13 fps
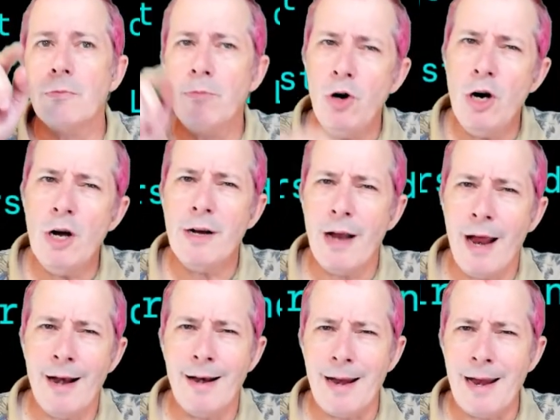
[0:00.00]
Put
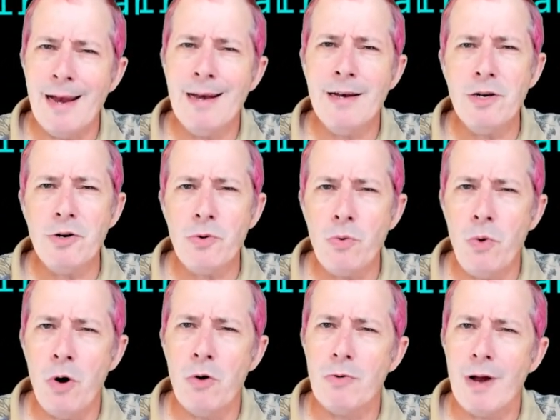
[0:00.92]
an ending
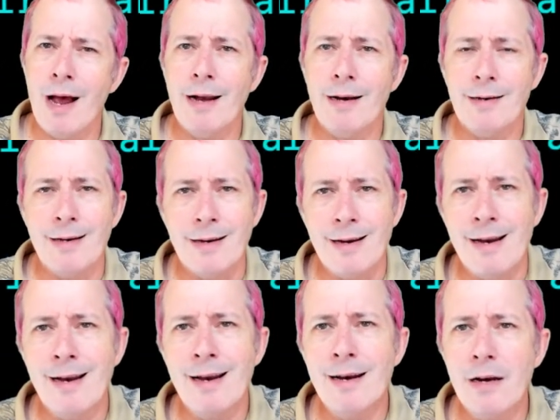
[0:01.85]
quote at the
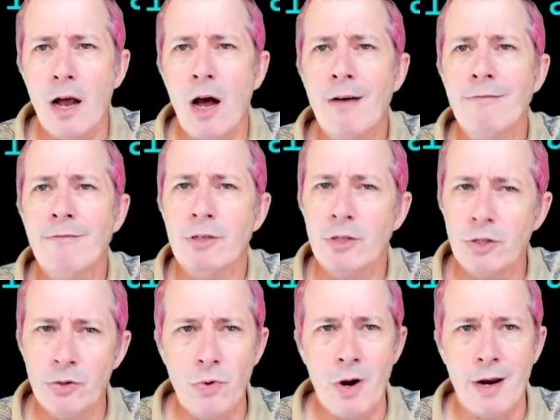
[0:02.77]
end of the
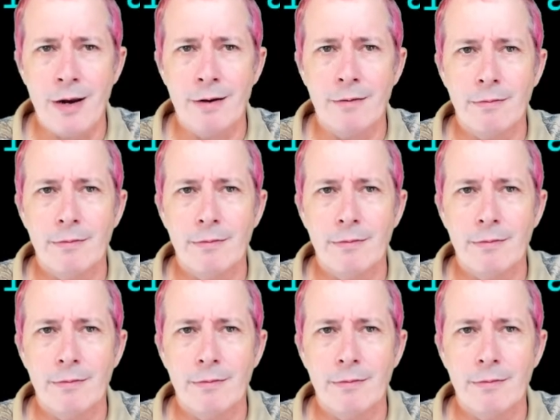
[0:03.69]
string.